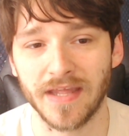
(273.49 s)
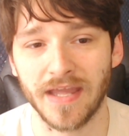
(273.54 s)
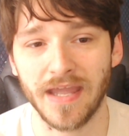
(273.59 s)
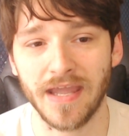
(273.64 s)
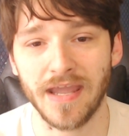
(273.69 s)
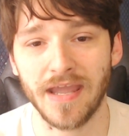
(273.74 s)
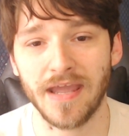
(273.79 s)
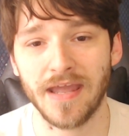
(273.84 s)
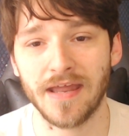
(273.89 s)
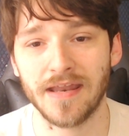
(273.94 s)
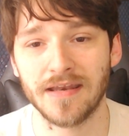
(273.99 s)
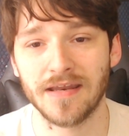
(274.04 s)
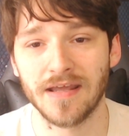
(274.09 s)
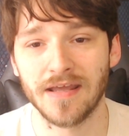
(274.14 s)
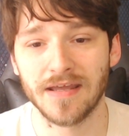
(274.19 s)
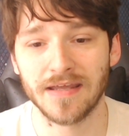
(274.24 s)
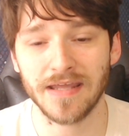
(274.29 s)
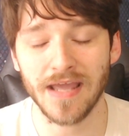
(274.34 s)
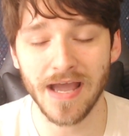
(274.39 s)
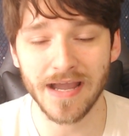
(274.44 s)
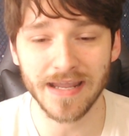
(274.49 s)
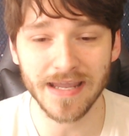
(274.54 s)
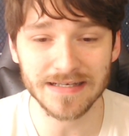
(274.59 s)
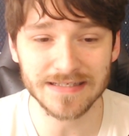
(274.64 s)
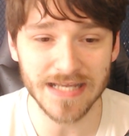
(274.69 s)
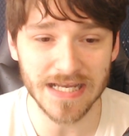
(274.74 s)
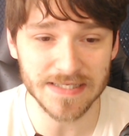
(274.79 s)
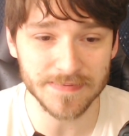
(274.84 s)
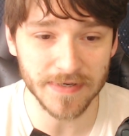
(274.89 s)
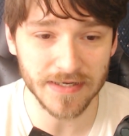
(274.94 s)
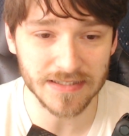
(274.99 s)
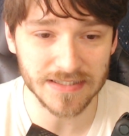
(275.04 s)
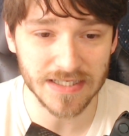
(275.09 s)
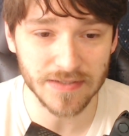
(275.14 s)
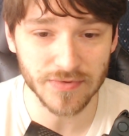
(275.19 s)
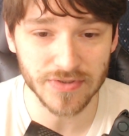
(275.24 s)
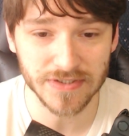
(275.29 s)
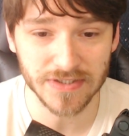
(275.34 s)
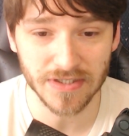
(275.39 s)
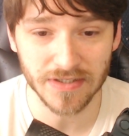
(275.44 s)
And yeah, I guess that's because he
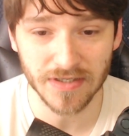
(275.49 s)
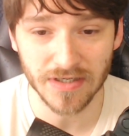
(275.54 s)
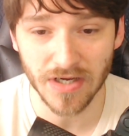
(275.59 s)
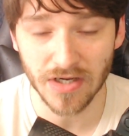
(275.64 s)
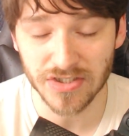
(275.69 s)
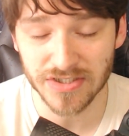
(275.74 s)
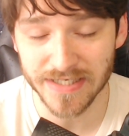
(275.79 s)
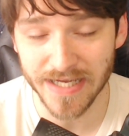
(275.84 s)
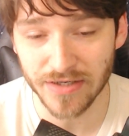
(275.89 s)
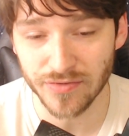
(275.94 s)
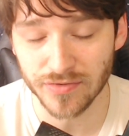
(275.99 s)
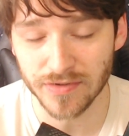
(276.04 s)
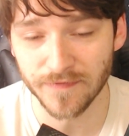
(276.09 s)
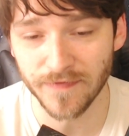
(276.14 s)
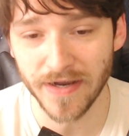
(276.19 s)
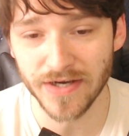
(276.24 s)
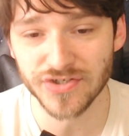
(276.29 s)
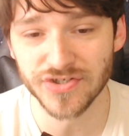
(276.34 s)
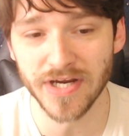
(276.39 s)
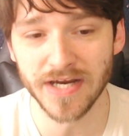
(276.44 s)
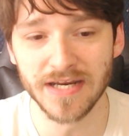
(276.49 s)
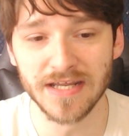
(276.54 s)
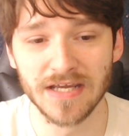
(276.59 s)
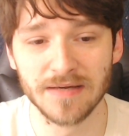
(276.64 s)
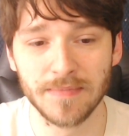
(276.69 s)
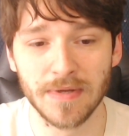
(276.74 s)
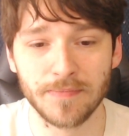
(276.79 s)
was scheduled to fight JDM.